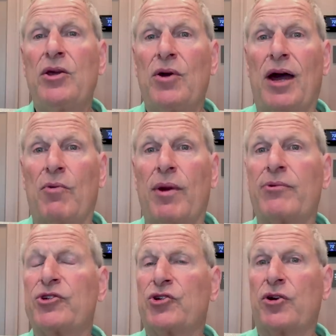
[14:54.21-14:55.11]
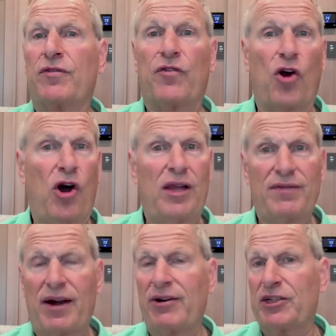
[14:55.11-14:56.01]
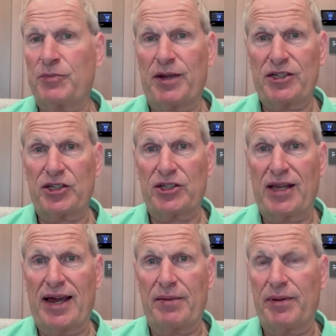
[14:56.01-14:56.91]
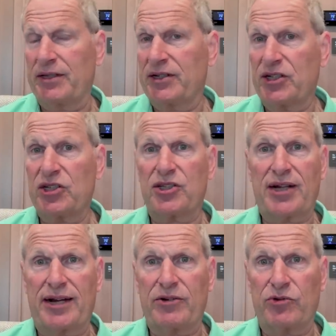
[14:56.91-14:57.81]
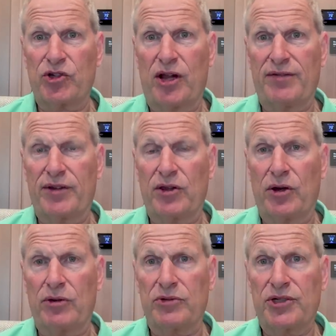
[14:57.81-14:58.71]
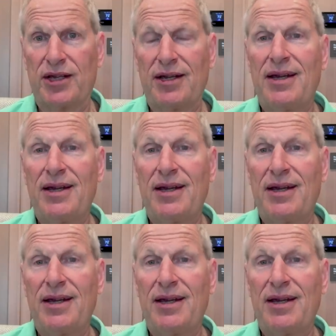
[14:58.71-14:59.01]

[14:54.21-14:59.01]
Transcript: Uh, we reserved for all of our asbestos liabilities and started resolving those.